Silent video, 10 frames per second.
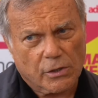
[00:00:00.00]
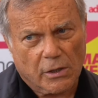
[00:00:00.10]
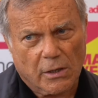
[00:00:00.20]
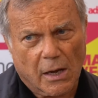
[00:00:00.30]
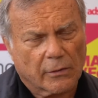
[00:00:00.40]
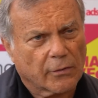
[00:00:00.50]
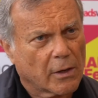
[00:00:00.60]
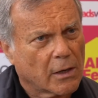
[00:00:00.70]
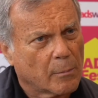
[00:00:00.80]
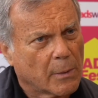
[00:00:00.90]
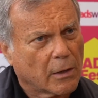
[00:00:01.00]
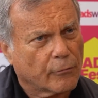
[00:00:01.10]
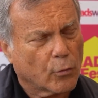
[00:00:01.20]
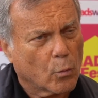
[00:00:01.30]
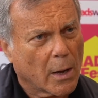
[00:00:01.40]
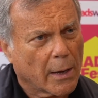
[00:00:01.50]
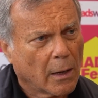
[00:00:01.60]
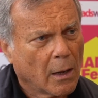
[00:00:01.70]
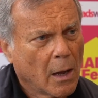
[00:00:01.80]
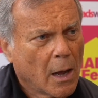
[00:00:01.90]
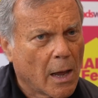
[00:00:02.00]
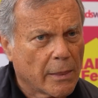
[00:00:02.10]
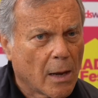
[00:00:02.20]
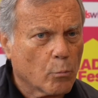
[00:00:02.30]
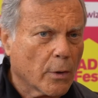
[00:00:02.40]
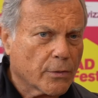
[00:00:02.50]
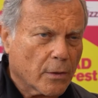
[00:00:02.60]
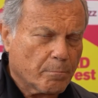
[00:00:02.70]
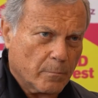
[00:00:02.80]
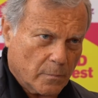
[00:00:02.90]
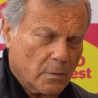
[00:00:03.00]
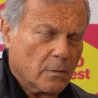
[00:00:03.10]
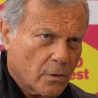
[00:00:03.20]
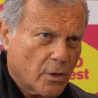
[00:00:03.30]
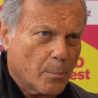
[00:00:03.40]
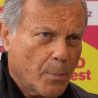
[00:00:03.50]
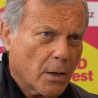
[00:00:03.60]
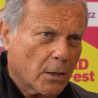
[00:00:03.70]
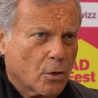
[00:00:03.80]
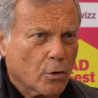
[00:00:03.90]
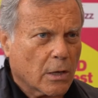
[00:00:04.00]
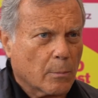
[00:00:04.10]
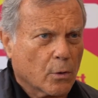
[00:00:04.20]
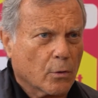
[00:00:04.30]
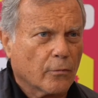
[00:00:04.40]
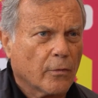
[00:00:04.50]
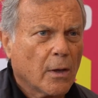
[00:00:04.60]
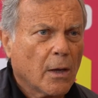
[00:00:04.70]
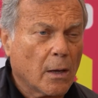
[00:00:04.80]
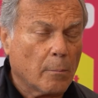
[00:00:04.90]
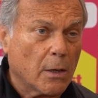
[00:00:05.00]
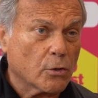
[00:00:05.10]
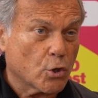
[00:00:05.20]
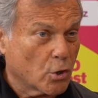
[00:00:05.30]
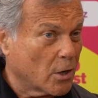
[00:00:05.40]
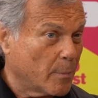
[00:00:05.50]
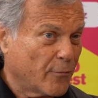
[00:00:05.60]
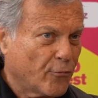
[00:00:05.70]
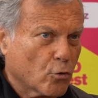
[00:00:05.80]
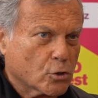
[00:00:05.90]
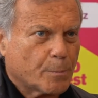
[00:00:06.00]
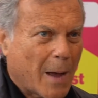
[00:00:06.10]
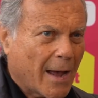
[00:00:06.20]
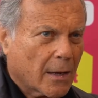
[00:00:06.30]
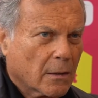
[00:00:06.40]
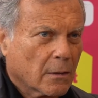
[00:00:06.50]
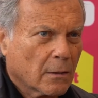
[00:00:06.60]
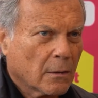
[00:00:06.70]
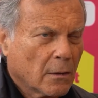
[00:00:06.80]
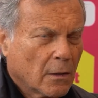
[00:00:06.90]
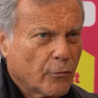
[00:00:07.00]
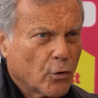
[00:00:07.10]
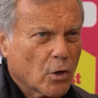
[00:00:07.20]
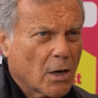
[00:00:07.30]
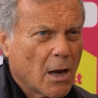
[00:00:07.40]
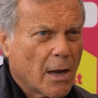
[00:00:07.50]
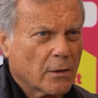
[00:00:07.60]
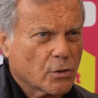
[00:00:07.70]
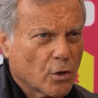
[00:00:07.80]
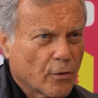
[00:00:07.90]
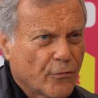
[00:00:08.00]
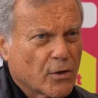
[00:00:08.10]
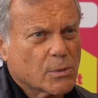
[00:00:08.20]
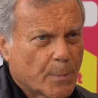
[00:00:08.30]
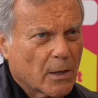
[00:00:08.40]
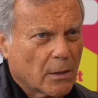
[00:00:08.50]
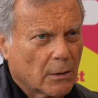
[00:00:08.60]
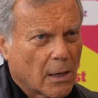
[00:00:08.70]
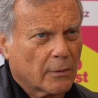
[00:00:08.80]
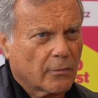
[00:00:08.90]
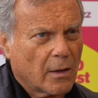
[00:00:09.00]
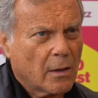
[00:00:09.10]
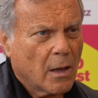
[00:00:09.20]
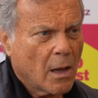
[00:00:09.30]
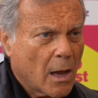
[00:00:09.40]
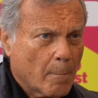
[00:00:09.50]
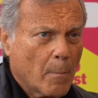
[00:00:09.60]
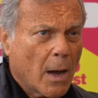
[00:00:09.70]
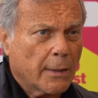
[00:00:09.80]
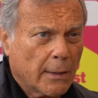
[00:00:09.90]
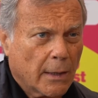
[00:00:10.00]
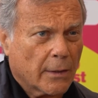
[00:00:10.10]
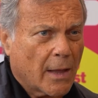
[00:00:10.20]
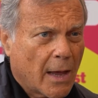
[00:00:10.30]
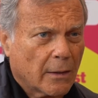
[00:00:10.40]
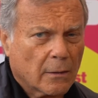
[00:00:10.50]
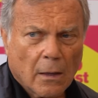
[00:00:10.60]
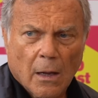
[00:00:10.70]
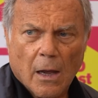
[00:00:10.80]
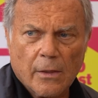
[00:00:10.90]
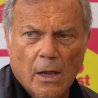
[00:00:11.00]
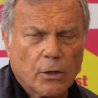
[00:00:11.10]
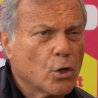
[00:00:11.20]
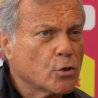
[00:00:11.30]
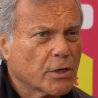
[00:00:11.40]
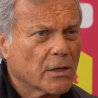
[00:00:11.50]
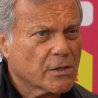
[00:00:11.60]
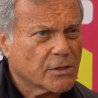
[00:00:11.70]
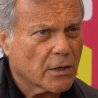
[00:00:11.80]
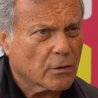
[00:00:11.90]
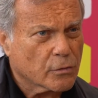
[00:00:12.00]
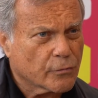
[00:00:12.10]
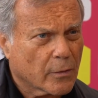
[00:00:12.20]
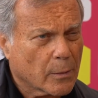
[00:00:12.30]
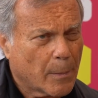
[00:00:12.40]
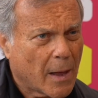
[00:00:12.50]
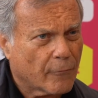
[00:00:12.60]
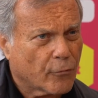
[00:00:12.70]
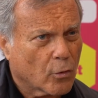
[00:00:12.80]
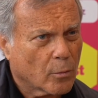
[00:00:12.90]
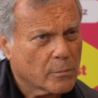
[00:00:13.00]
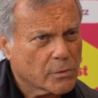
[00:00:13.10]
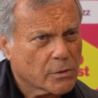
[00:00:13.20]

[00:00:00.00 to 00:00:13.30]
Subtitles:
the data in a meaningful way. And then with the third-party cookie move, it means you're going to be forced back, if you're a client, to your first-party data and mining that, and then using the signals from the platforms,